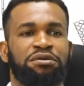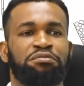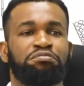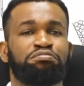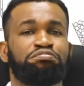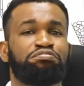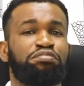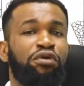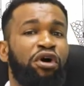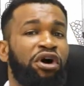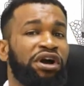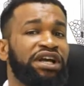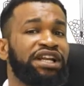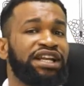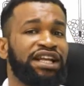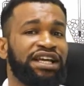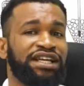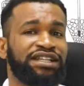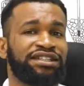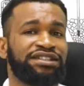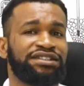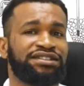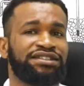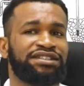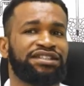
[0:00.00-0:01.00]

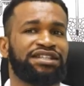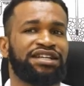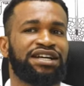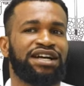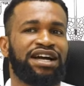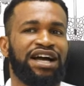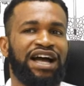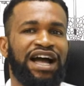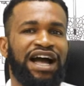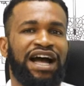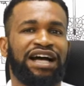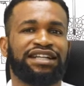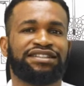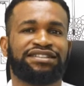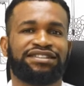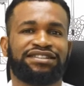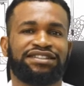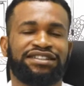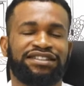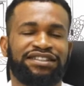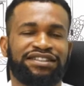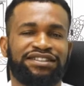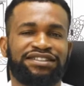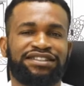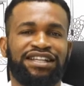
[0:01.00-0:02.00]
boiling at
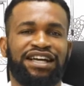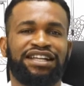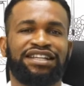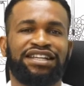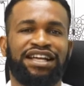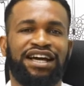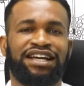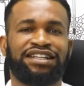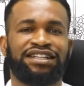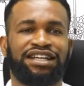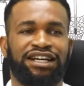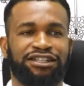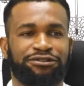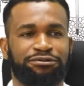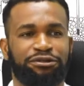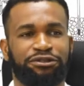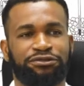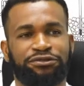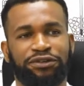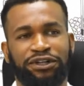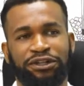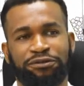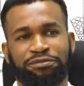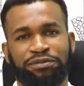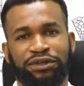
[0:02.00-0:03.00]
standard
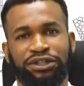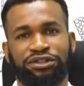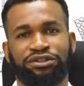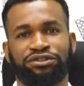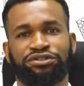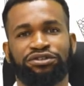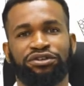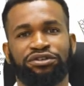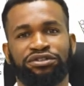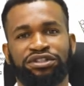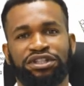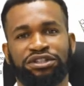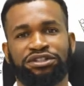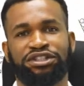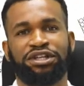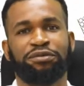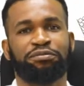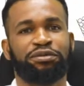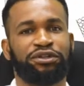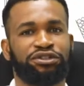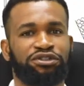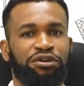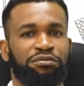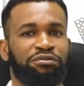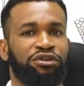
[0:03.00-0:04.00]
atmospheric pressure. So the
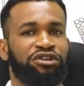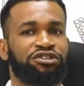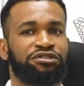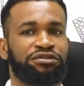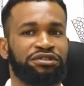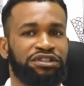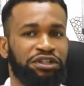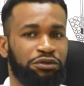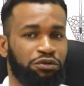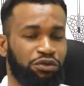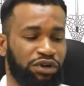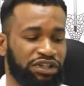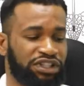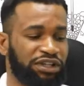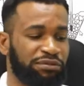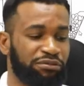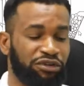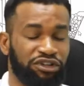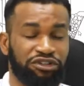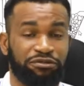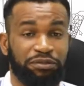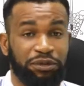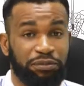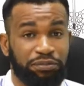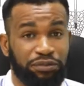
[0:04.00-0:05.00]
temperature the water
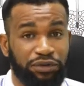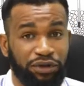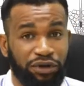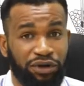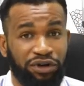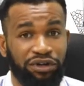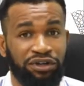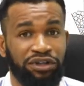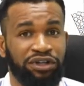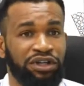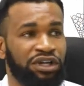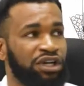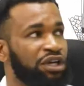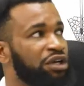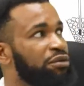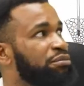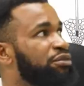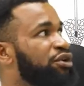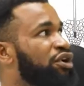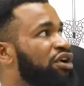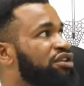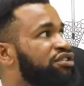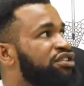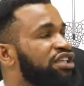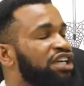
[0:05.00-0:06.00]
must be pure,
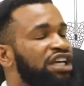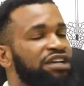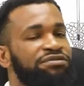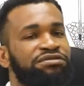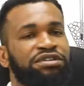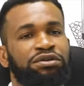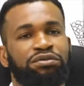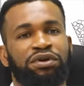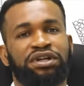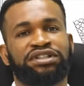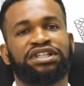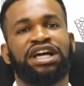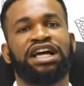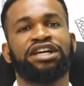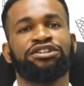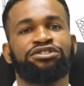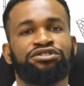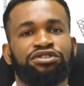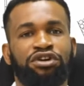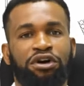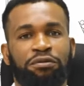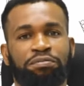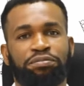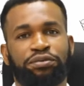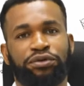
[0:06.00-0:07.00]
because if the water is
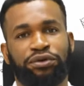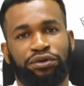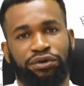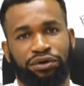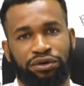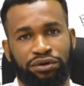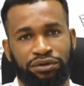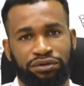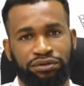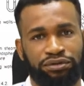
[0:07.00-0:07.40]
not pure,